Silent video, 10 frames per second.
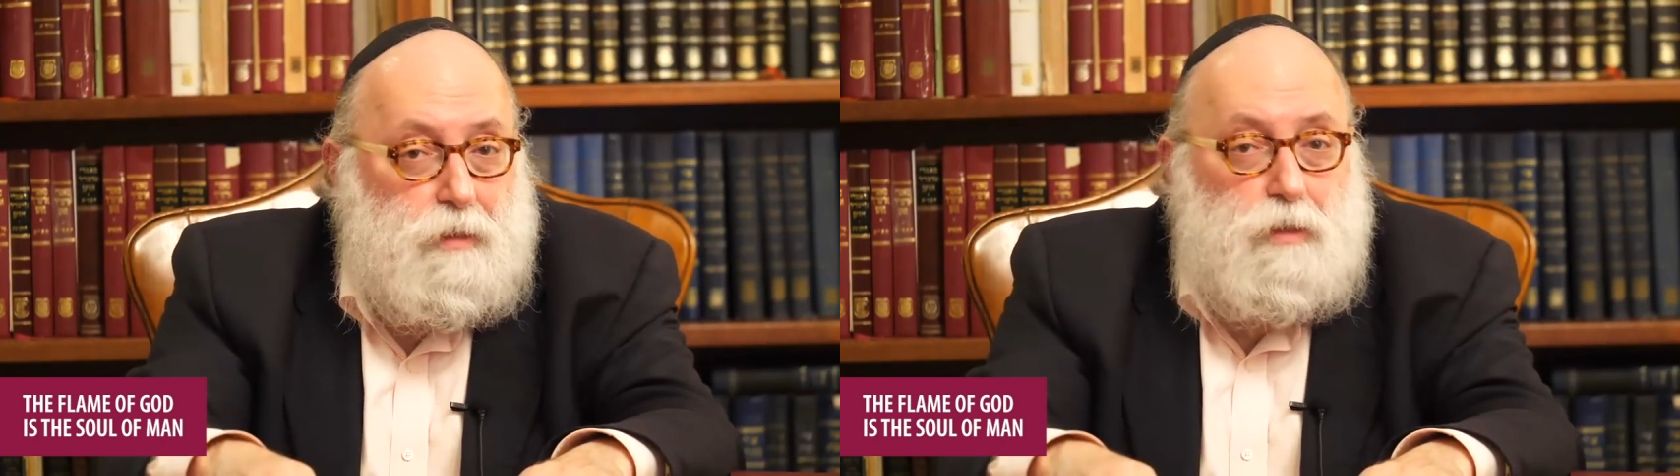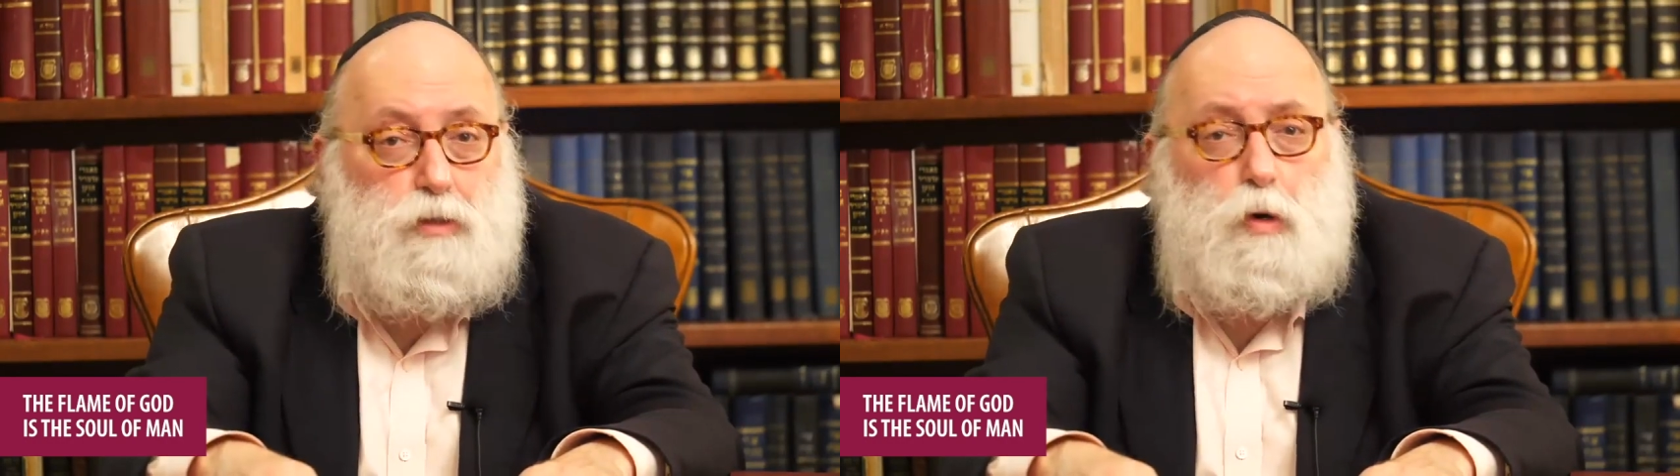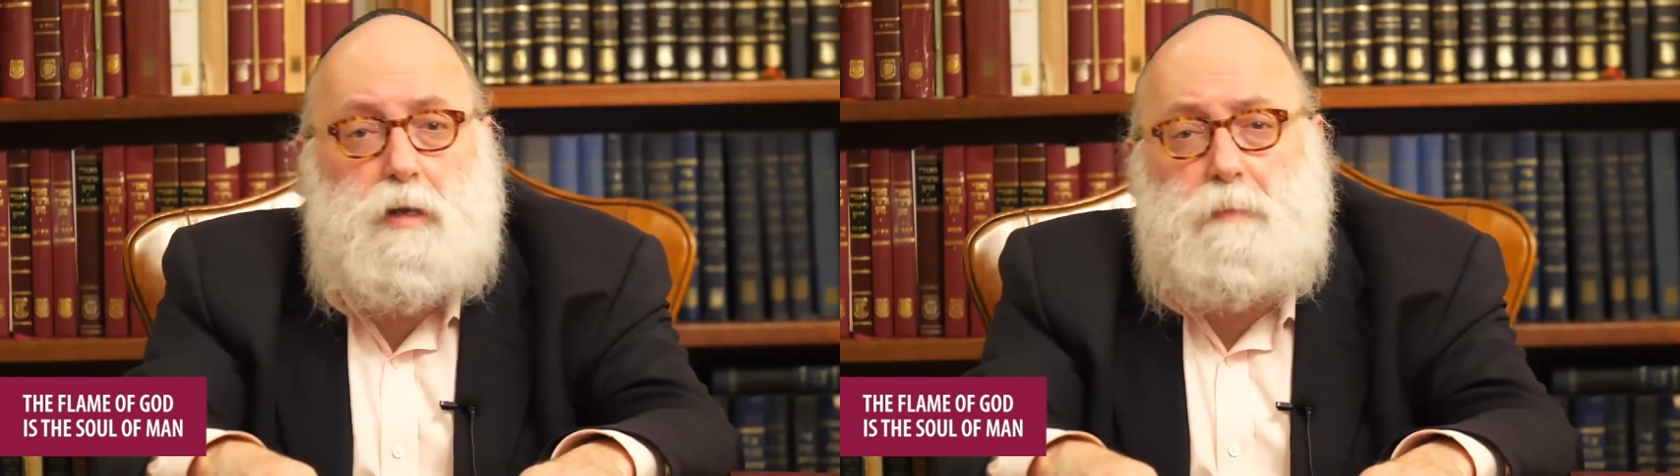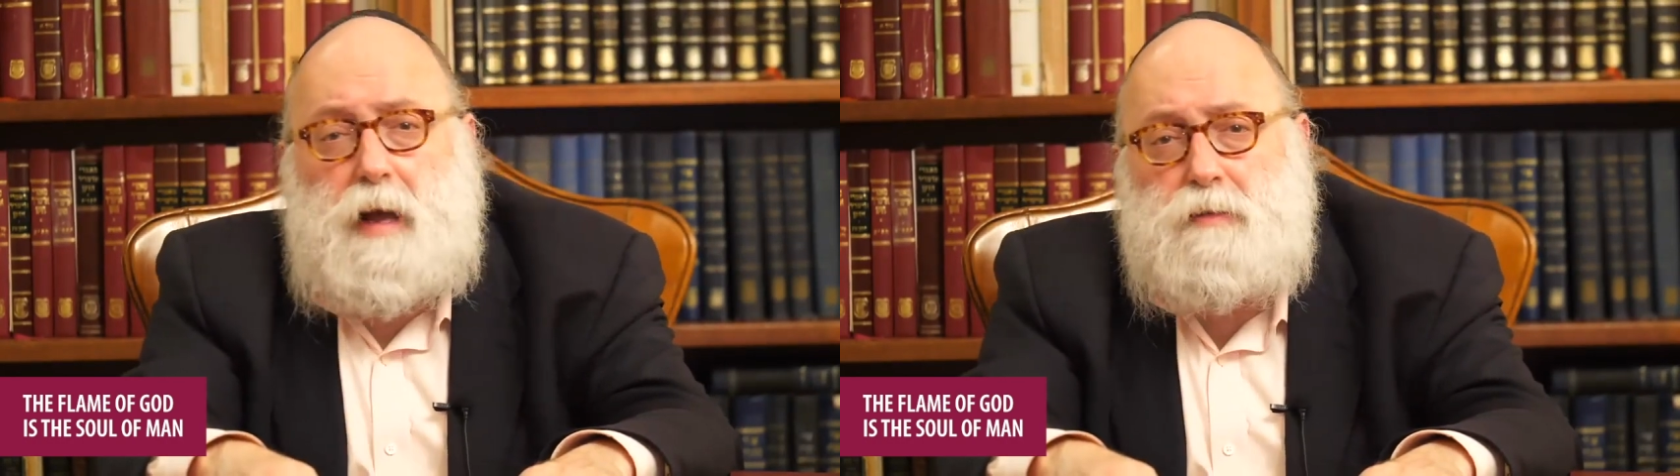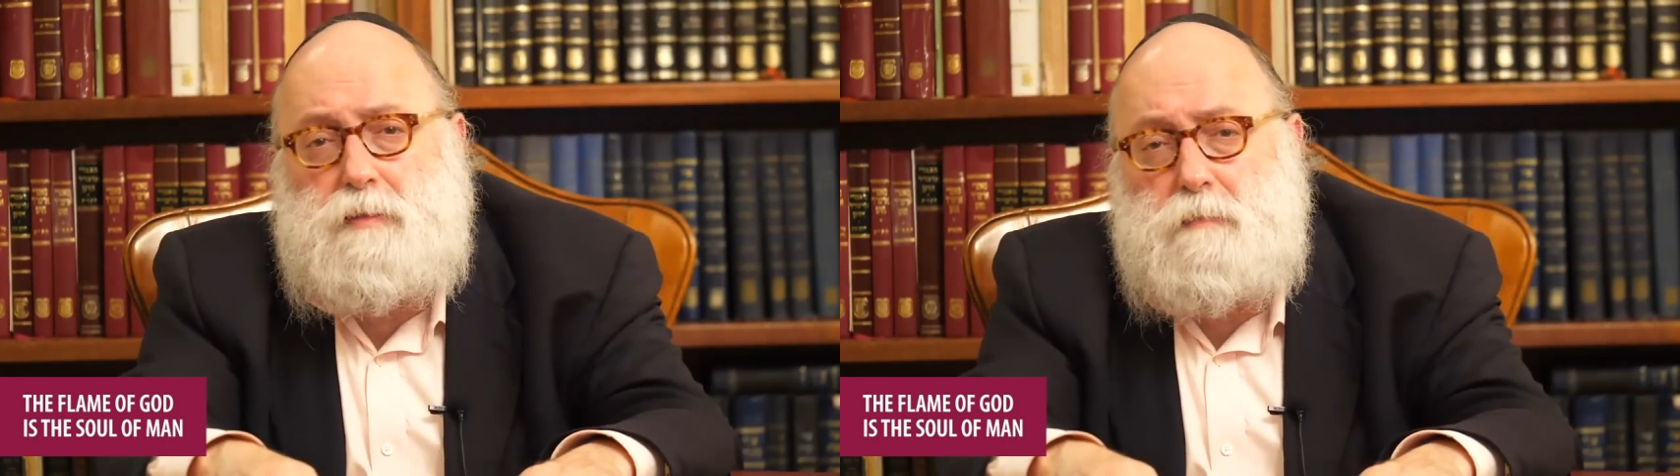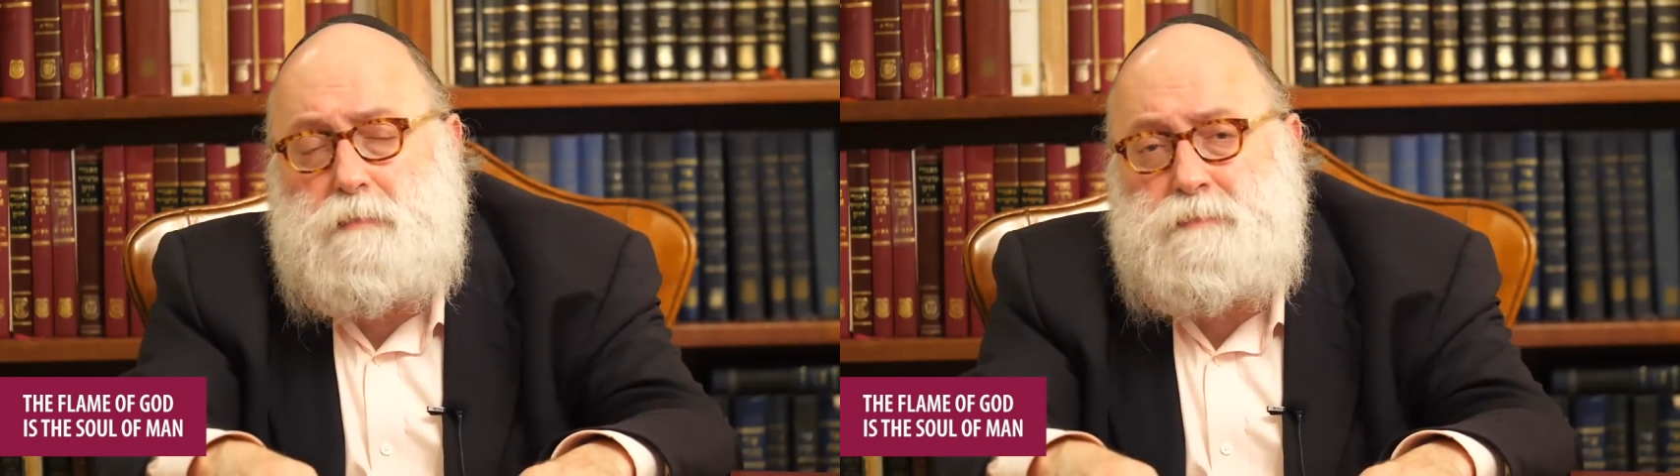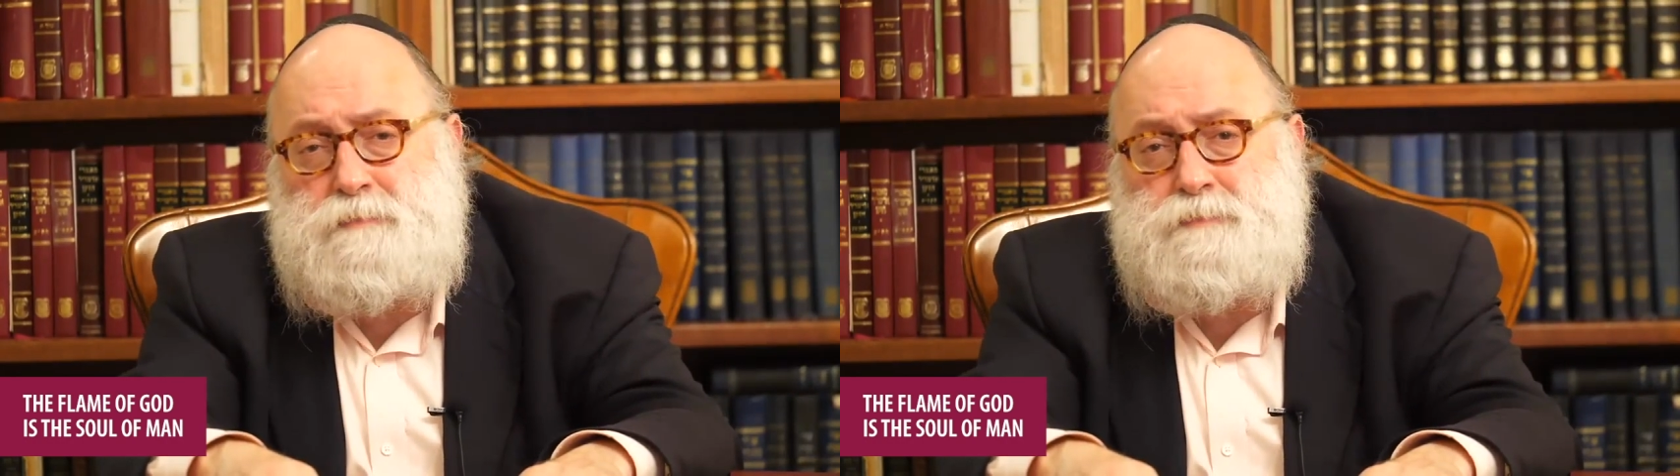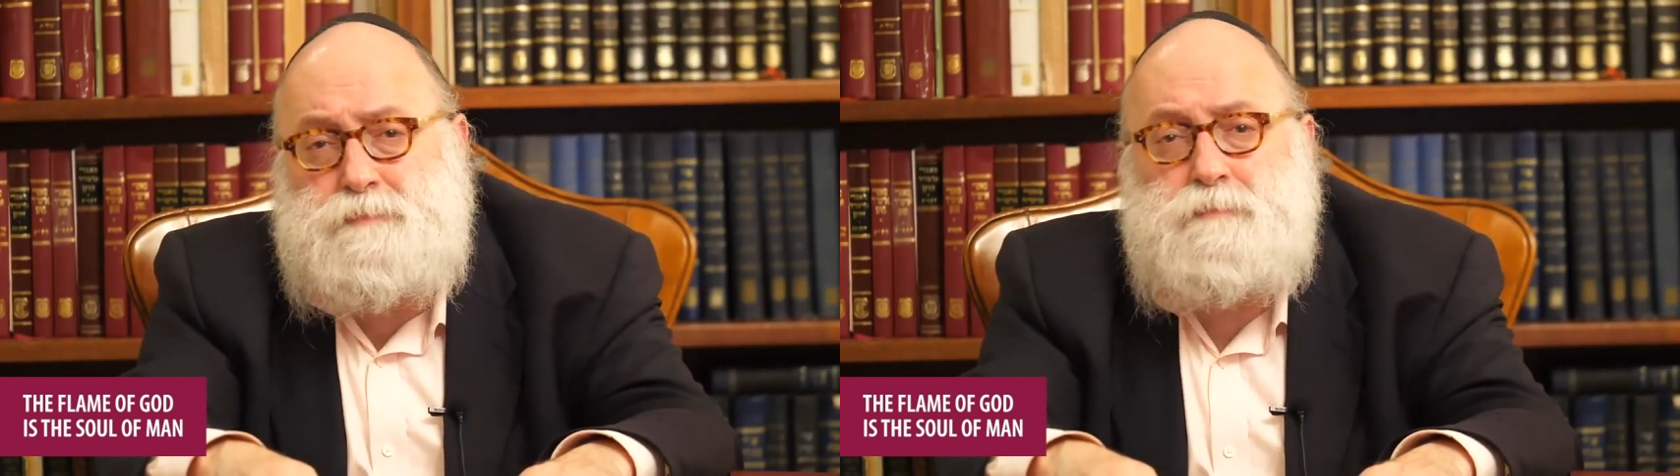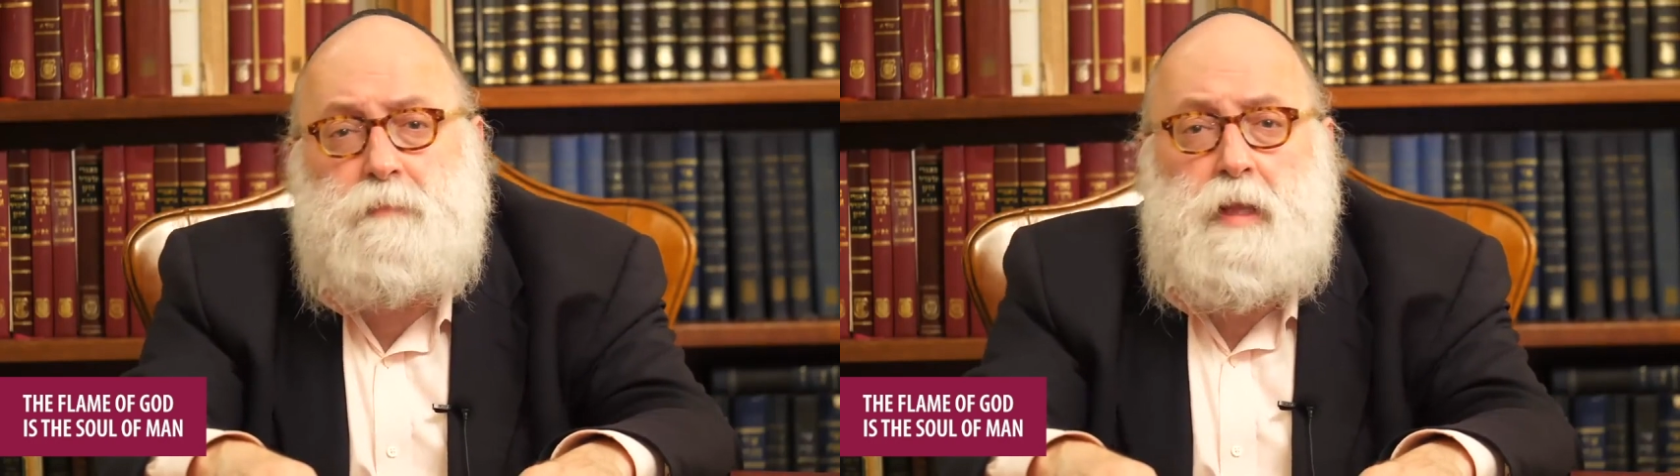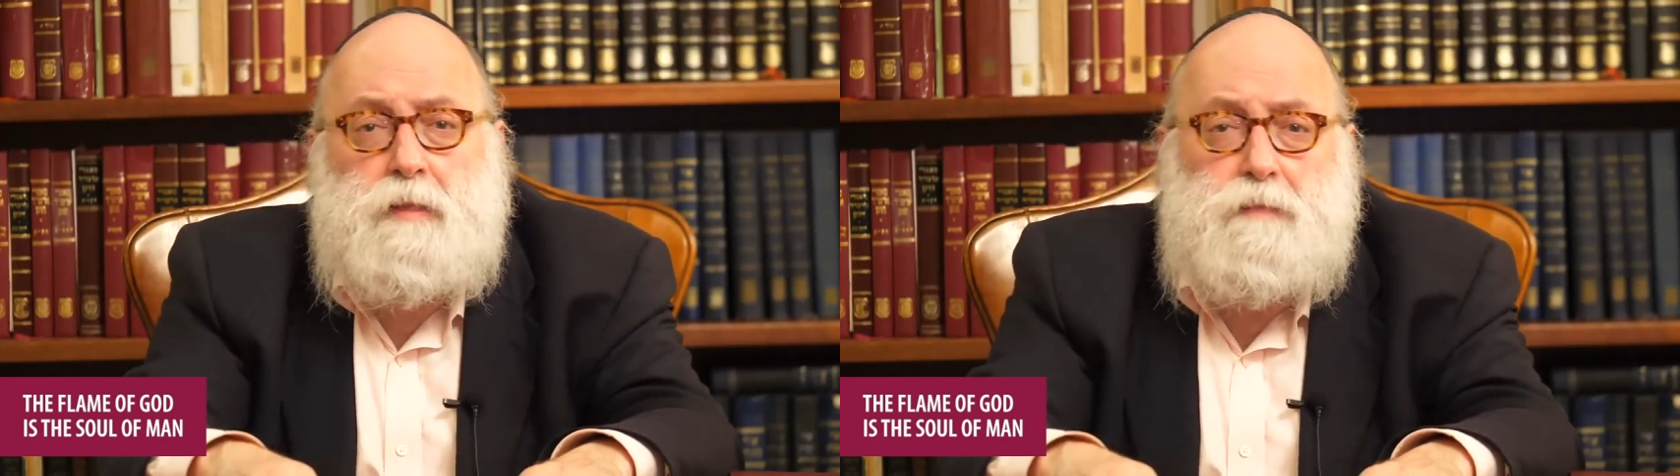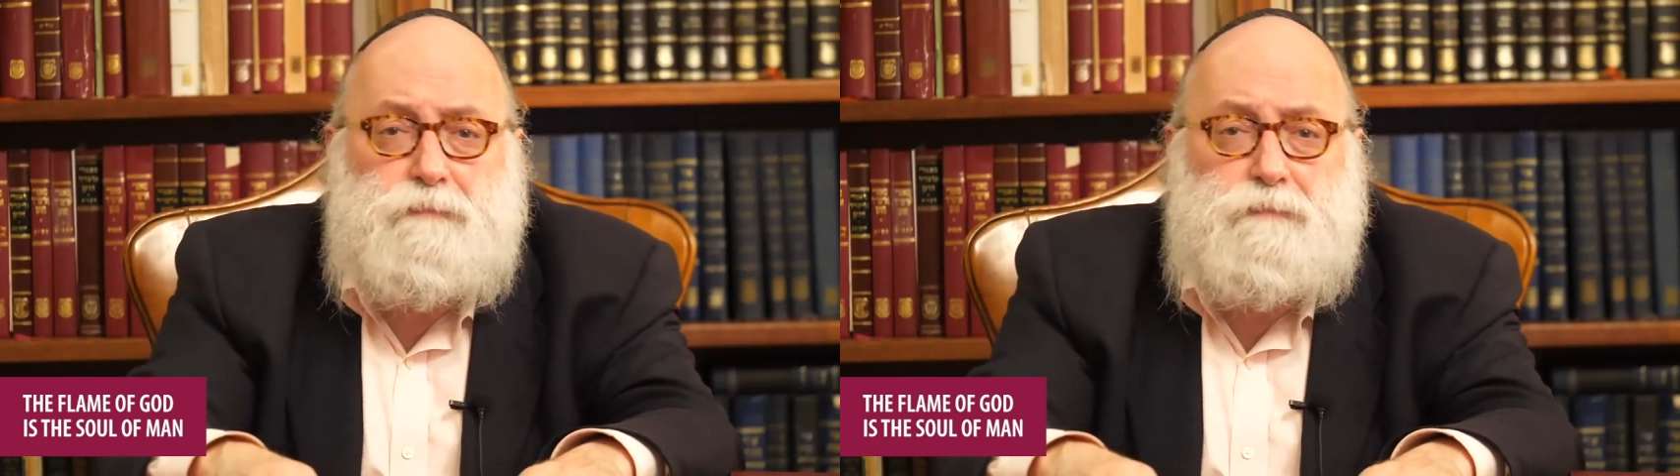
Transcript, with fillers: You talk about the